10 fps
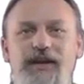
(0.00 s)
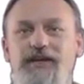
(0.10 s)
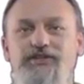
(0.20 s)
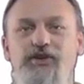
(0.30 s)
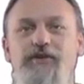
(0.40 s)

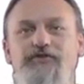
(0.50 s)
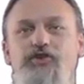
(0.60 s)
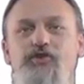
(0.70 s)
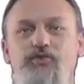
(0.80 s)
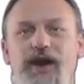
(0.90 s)
So if
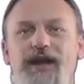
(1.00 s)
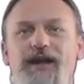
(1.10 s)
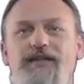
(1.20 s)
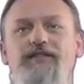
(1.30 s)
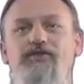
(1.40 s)
you
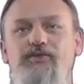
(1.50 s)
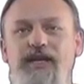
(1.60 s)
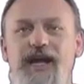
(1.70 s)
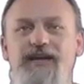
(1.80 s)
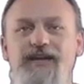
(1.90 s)
ran the
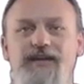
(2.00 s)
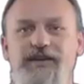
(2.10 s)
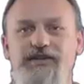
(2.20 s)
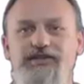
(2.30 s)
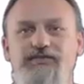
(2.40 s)
Related
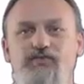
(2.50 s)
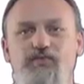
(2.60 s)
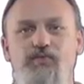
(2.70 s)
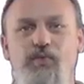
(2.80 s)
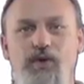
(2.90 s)

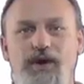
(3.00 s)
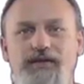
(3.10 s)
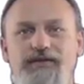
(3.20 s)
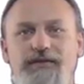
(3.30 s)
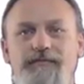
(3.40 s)
Edition
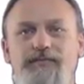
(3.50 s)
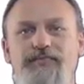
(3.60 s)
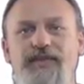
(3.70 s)
once,